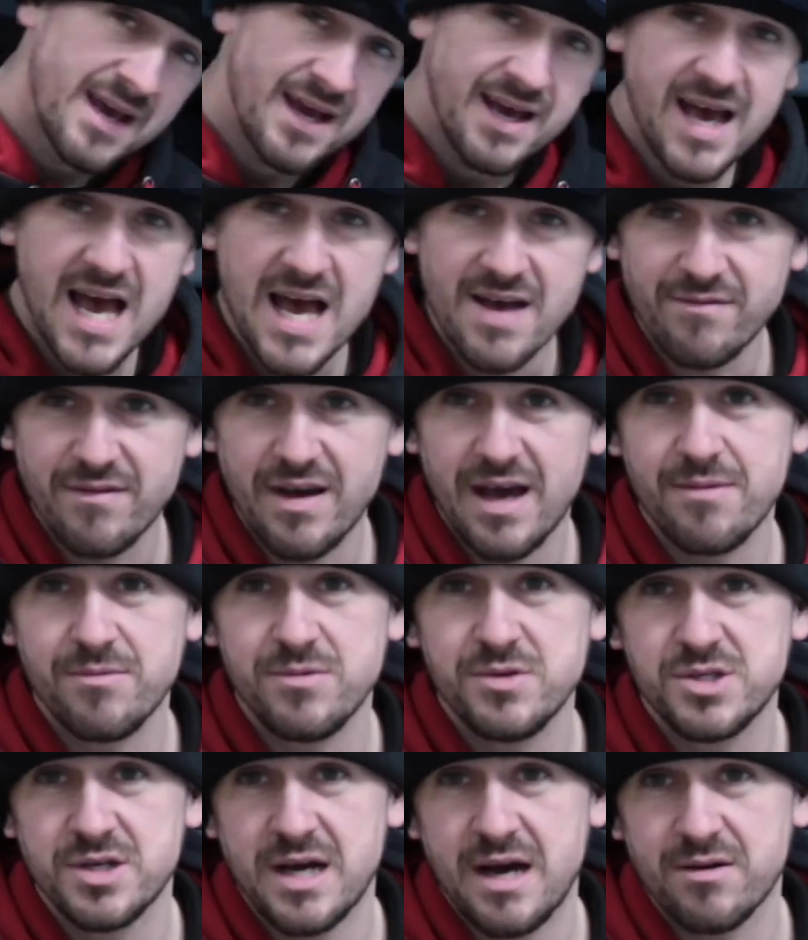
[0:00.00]
and then we
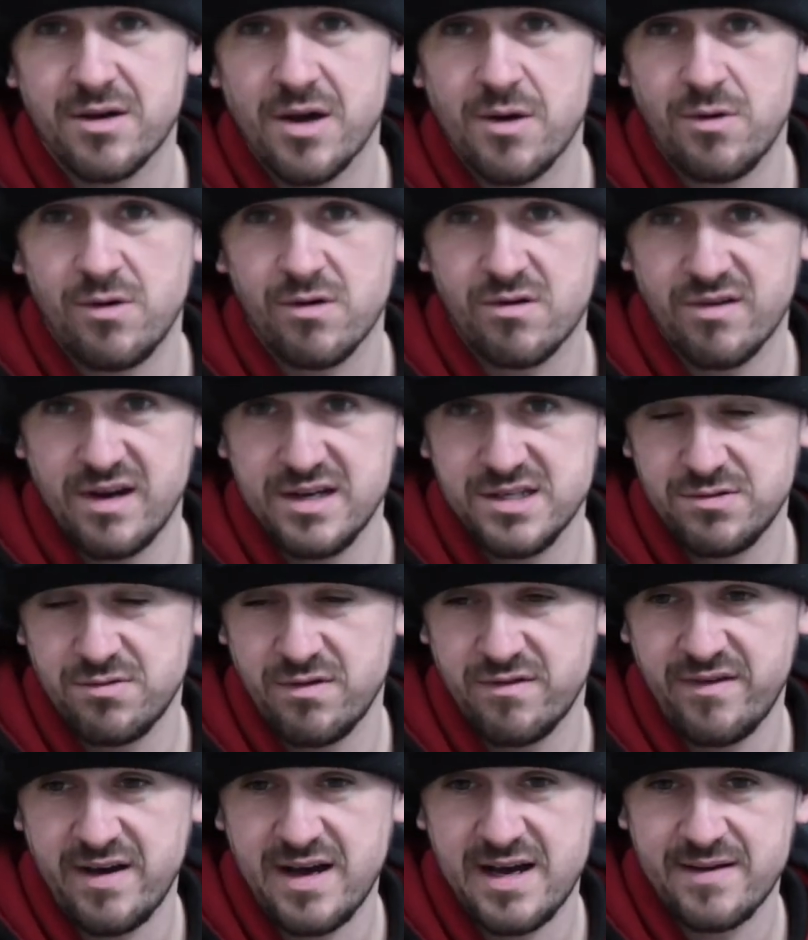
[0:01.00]
shall go all crazy with
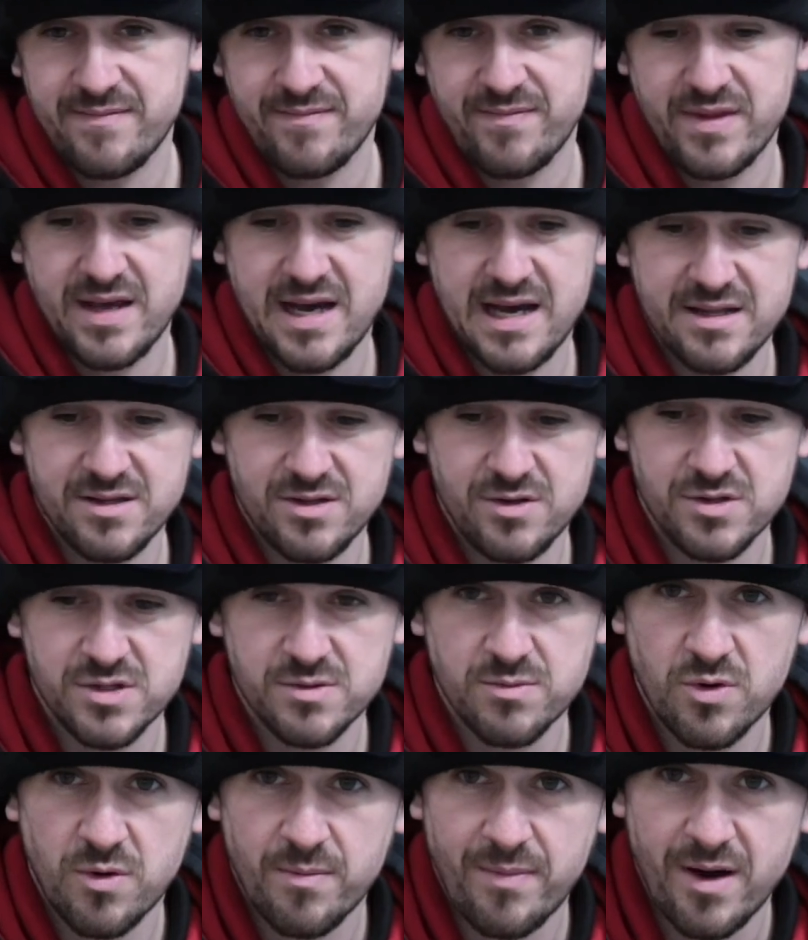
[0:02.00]
that and do some
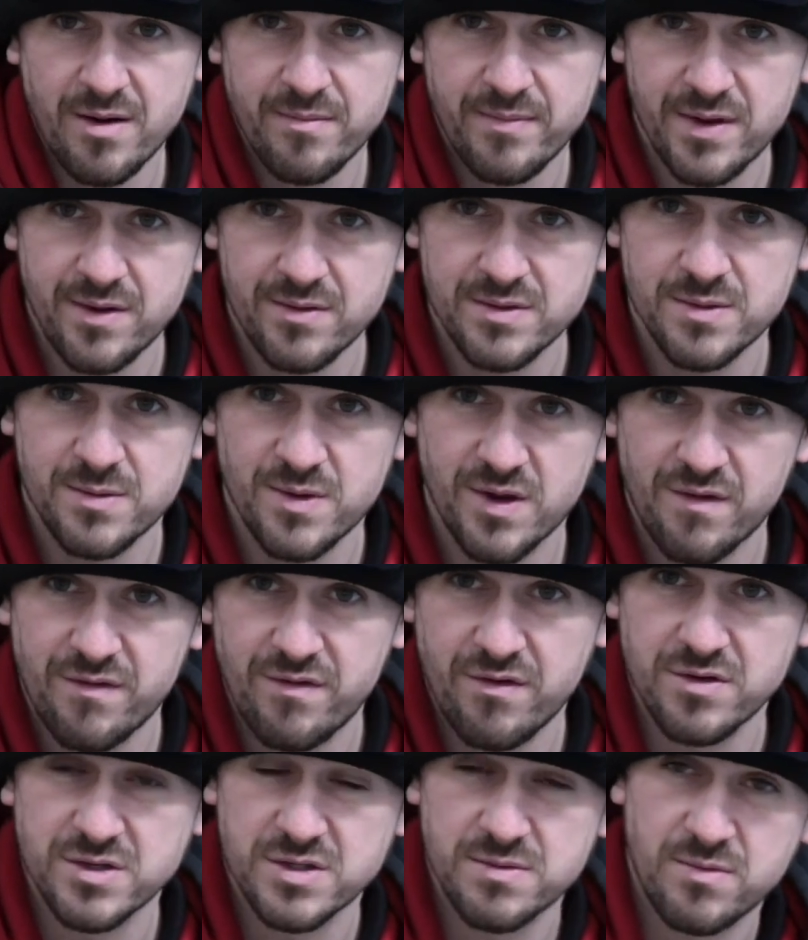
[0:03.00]
more bike builds. I'm looking
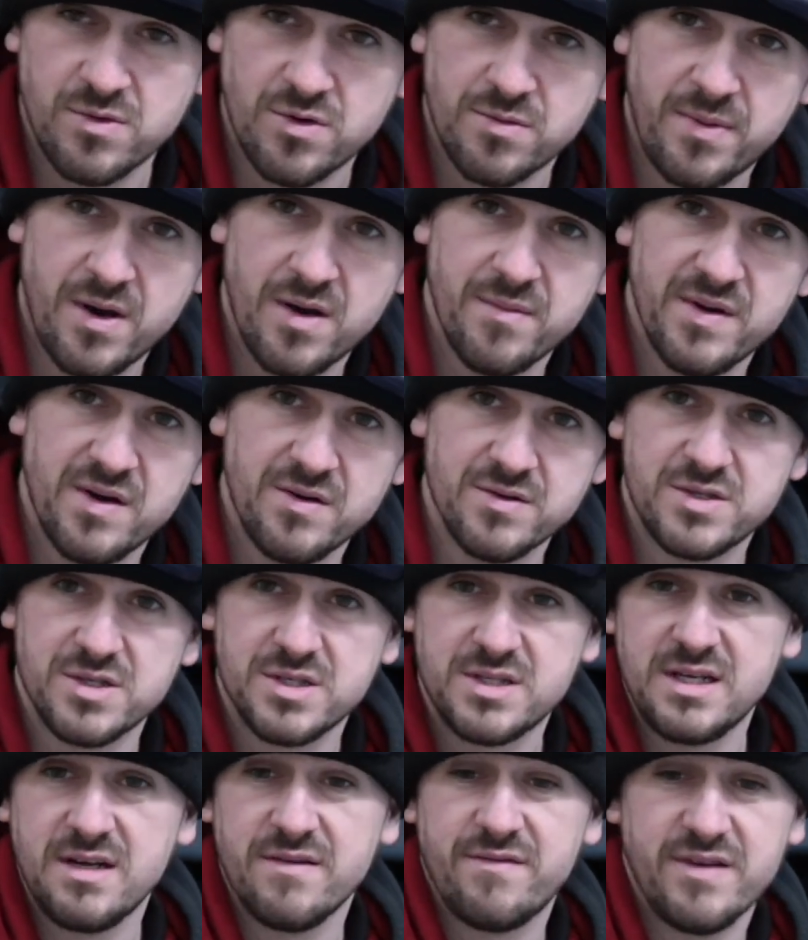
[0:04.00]
for some more bike builds. There's a
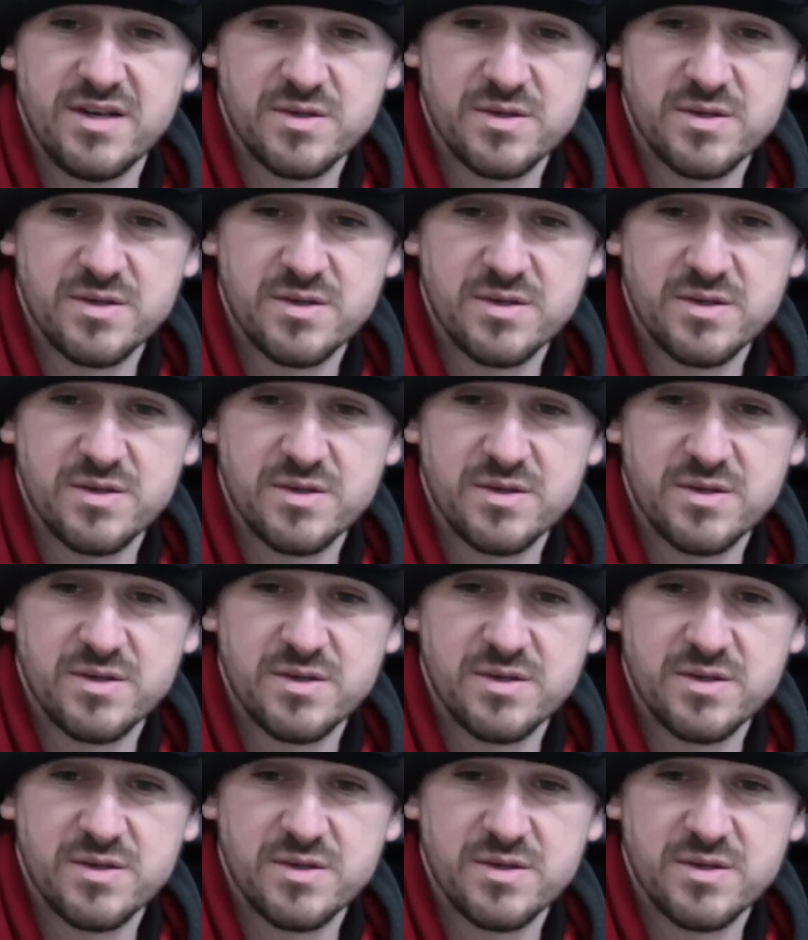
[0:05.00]
new finished